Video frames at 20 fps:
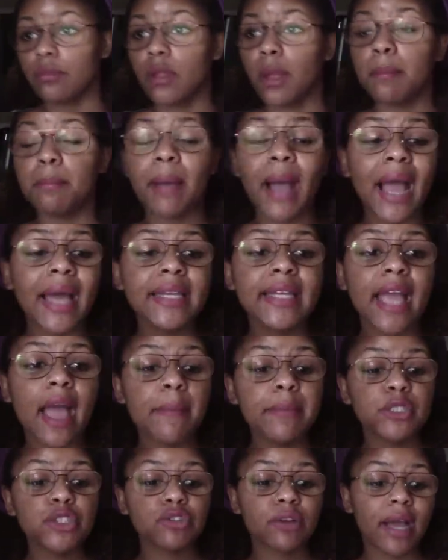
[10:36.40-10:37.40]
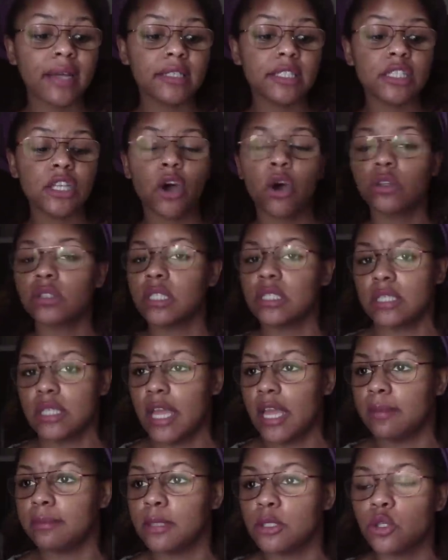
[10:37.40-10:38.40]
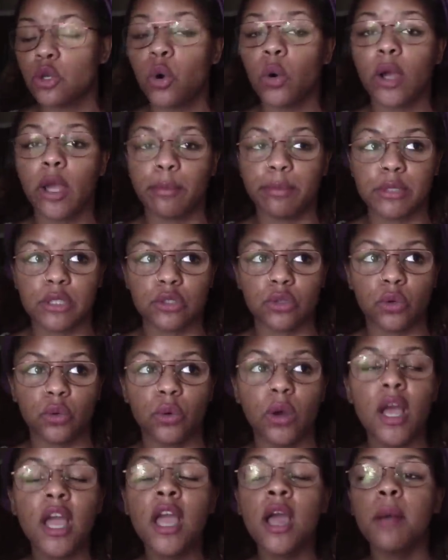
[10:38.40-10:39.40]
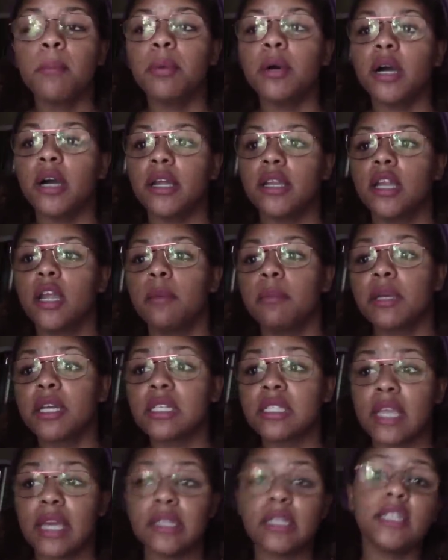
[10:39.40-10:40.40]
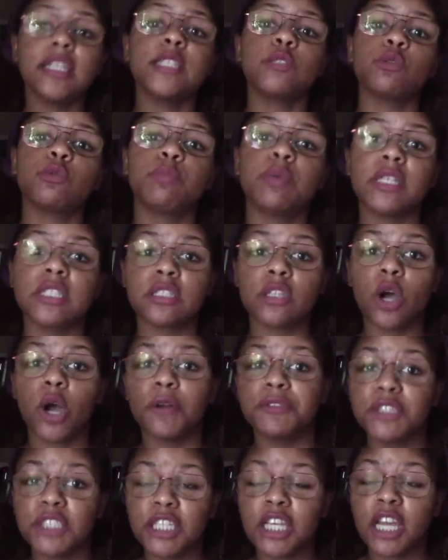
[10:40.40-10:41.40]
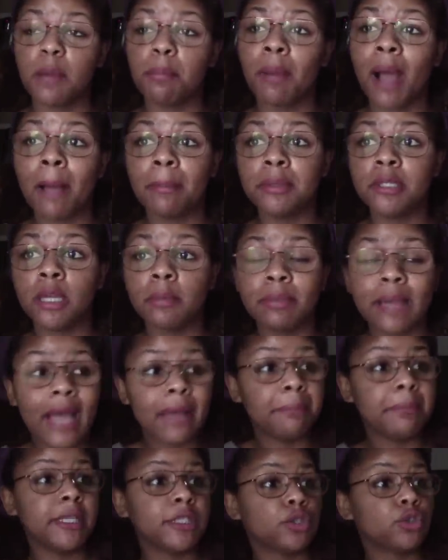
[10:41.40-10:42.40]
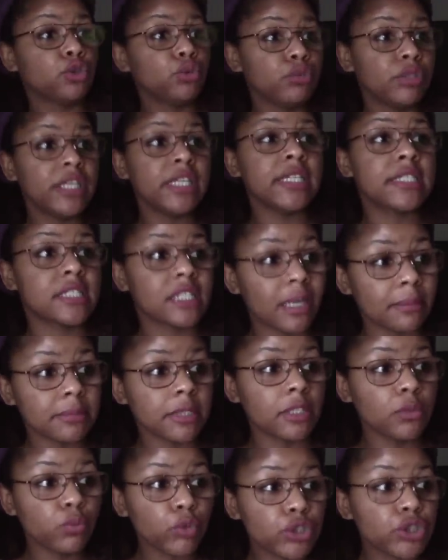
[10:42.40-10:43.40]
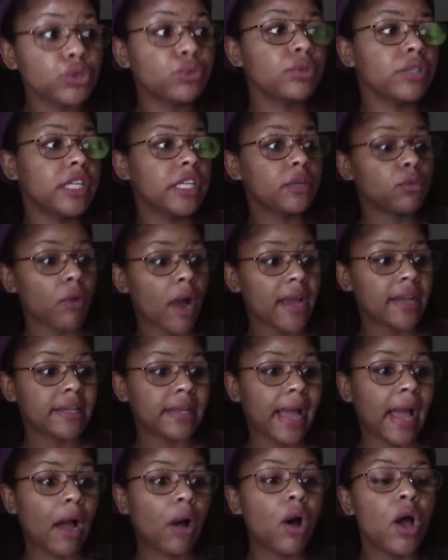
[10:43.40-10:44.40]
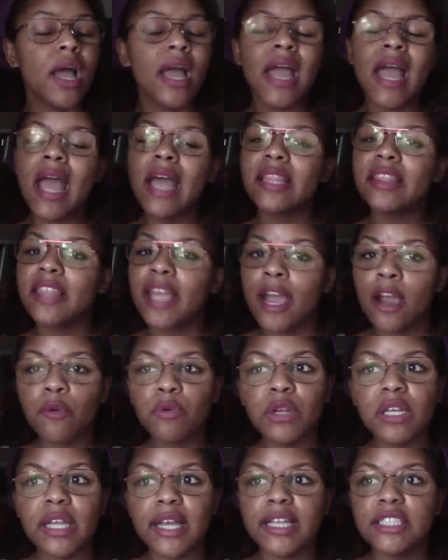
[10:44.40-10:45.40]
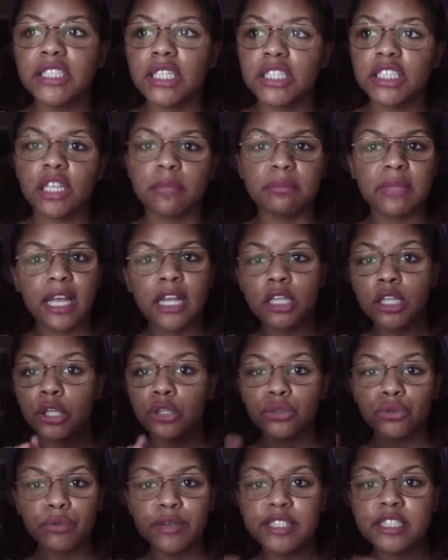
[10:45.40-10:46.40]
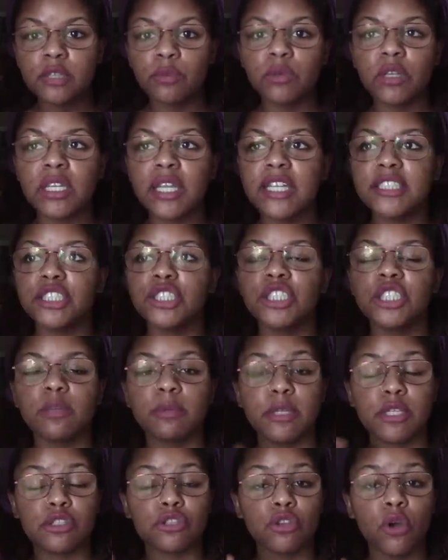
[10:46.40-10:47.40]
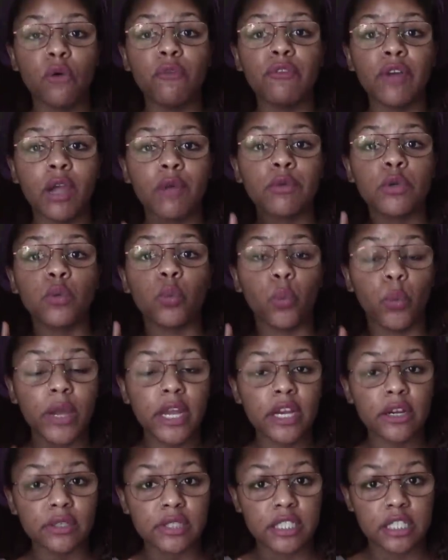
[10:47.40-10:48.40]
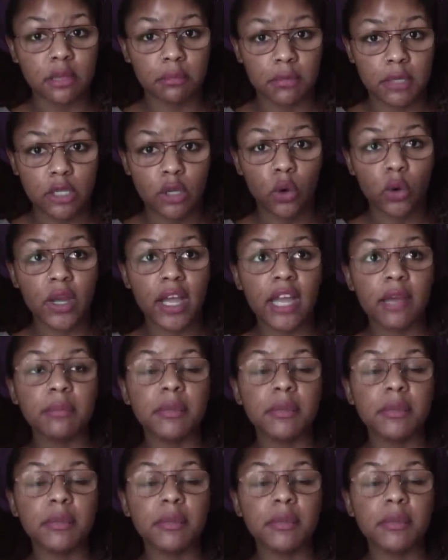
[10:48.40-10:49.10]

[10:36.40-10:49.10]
Bonnie had been trying to talk to Sam this whole episode, but because Annalise was pissed off, she kept popping up like, bitch, you need something? What you need right now? Their relationship, their little threesome relationship is so very weird to me, okay?